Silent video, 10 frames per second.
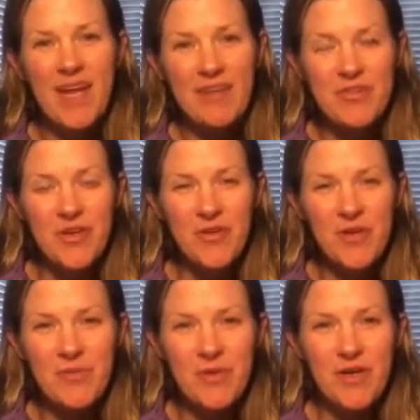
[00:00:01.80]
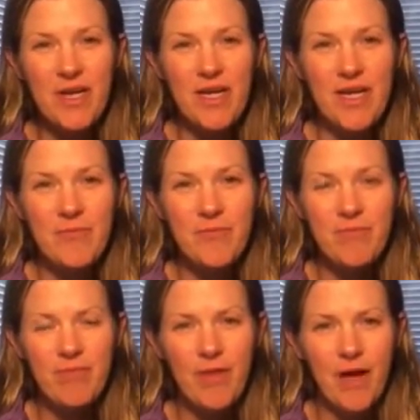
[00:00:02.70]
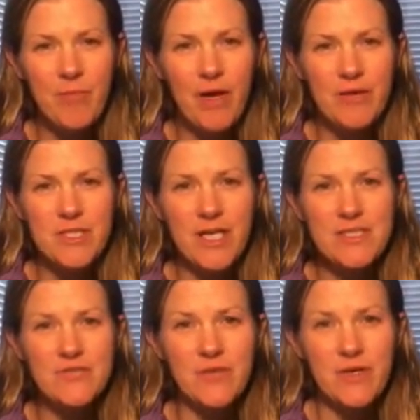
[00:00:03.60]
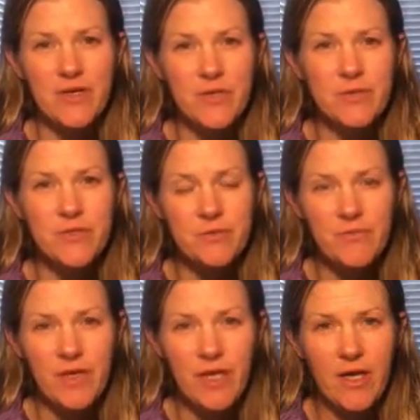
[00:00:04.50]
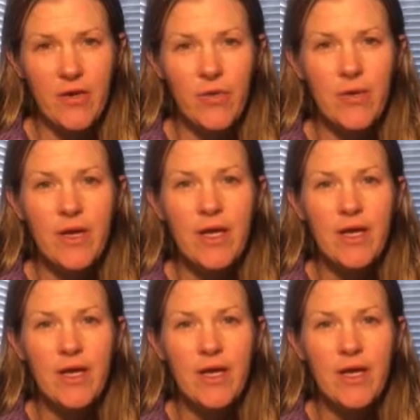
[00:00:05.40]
Good afternoon, community. I apologize for a YouTube video.